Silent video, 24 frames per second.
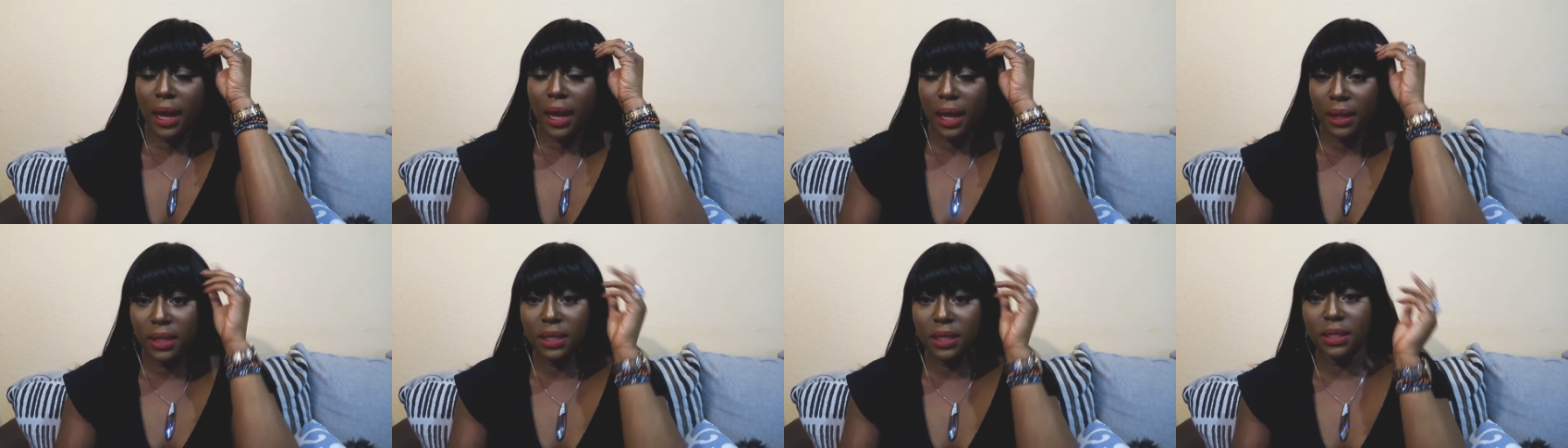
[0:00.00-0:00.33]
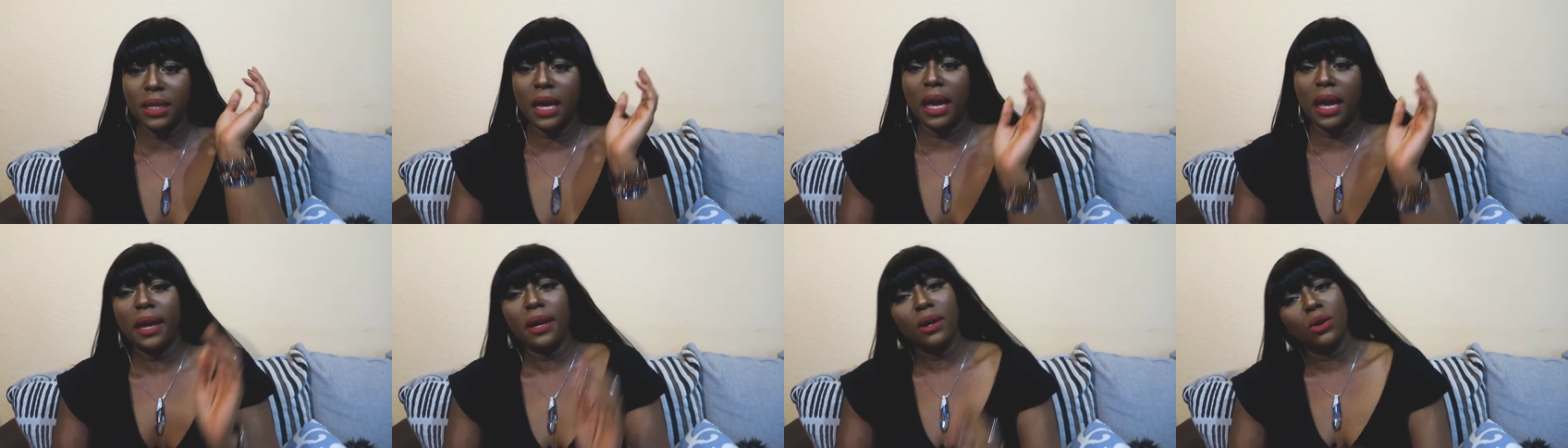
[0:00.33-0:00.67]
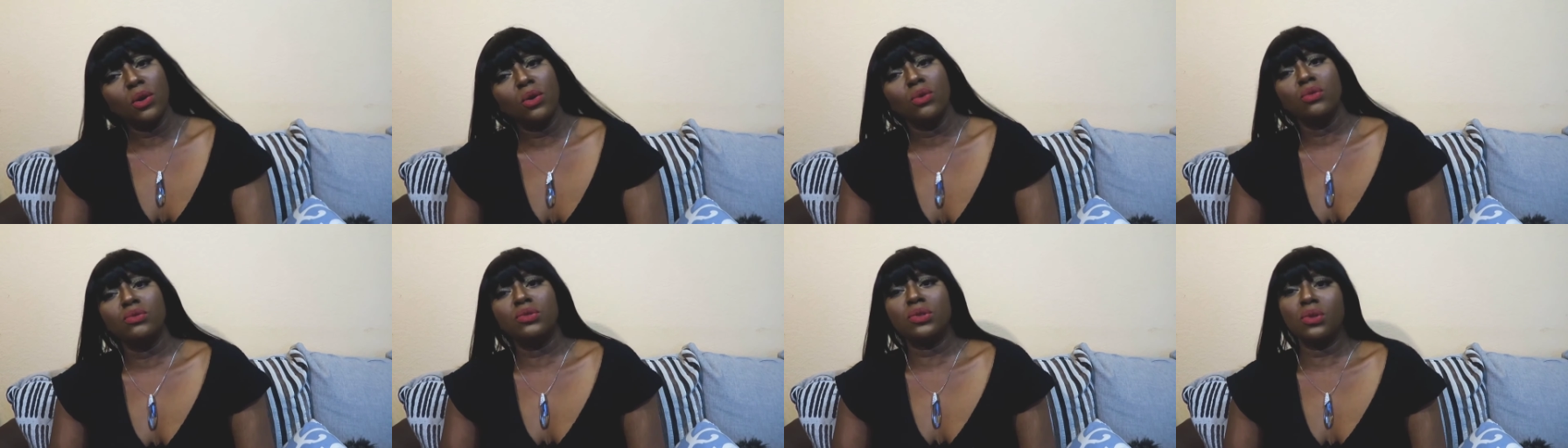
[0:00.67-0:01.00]
And this guy
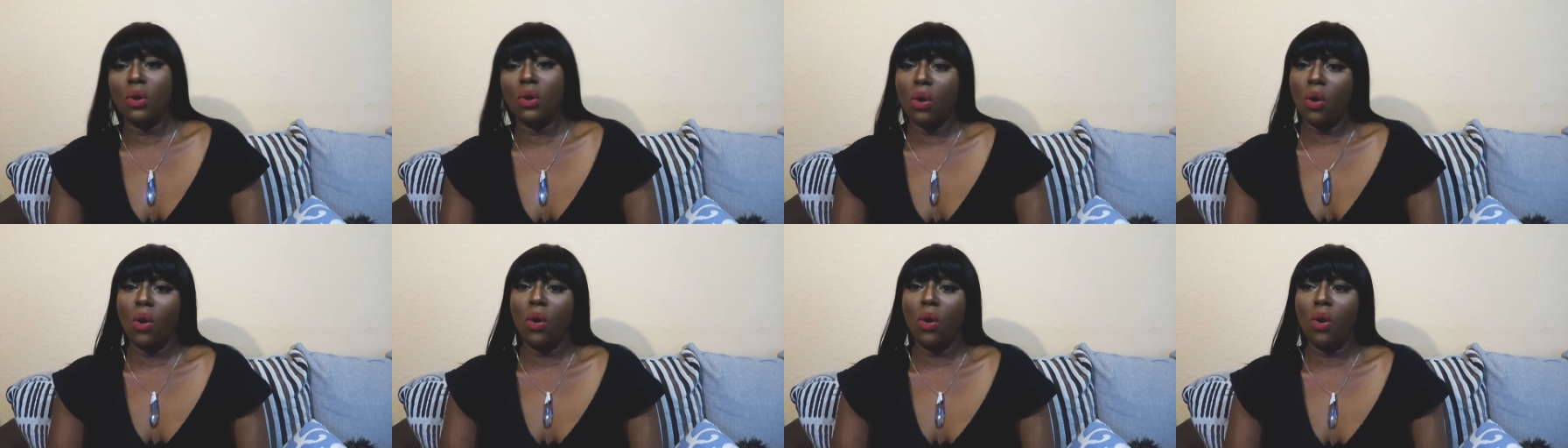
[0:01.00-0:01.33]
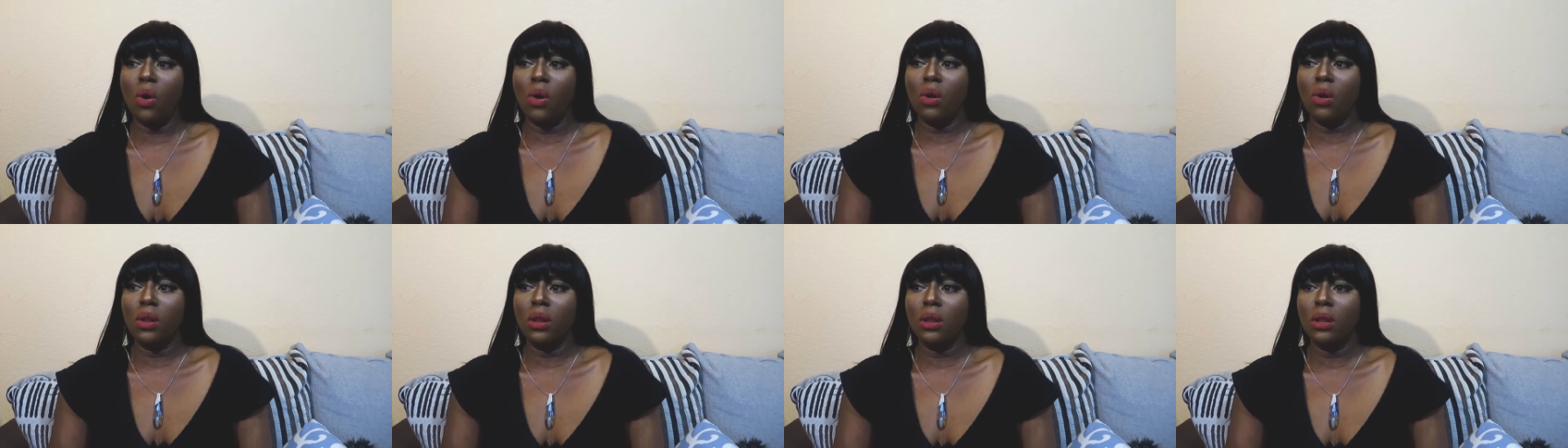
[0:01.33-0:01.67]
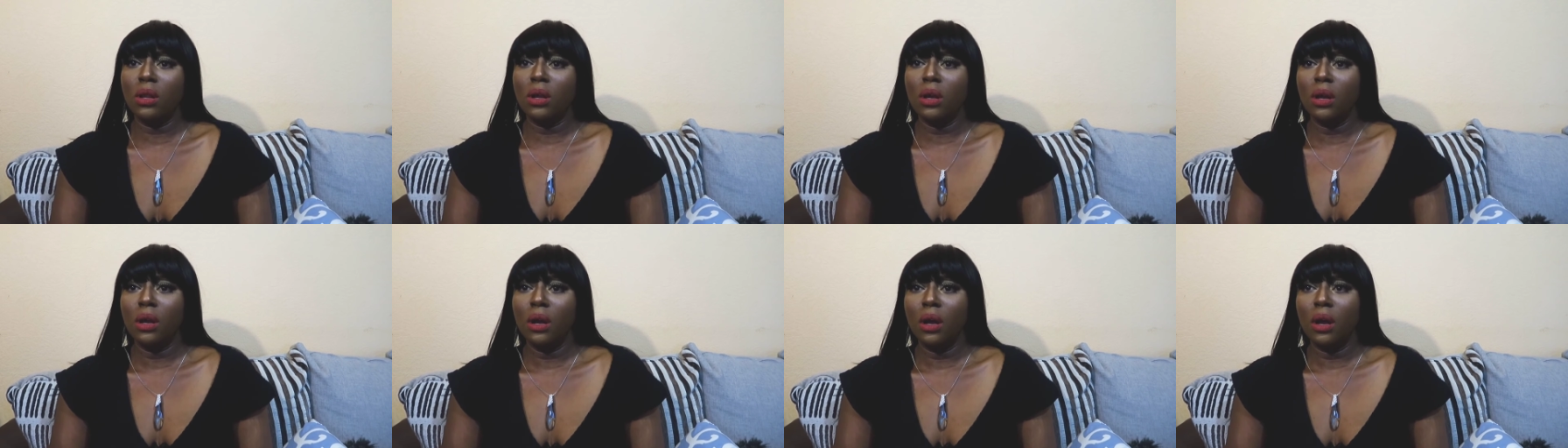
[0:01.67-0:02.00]
goes
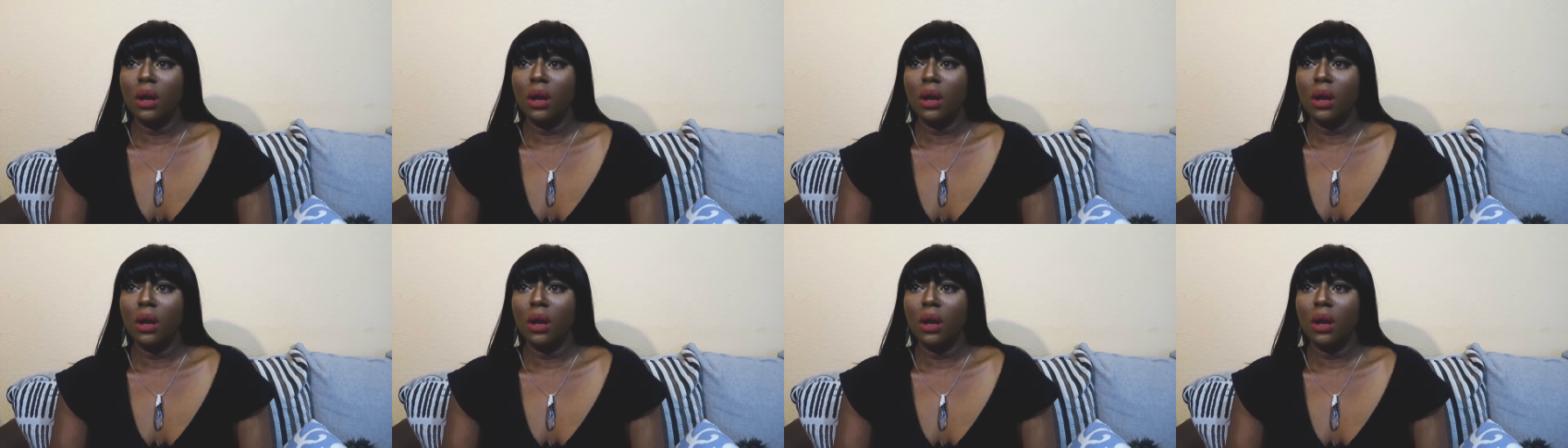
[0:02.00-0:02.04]
all,